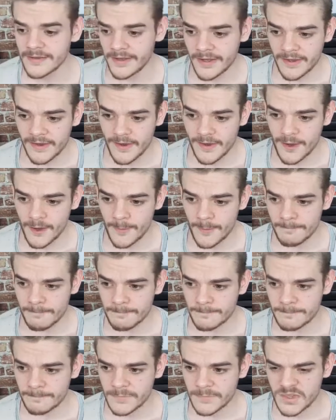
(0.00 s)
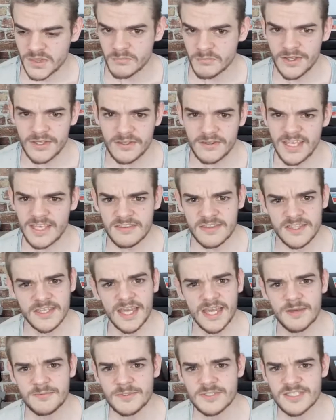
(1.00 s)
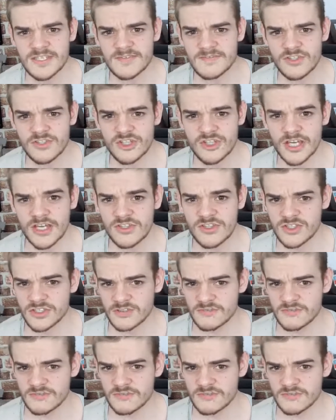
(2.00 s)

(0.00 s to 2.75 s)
My eating habits haven't changed.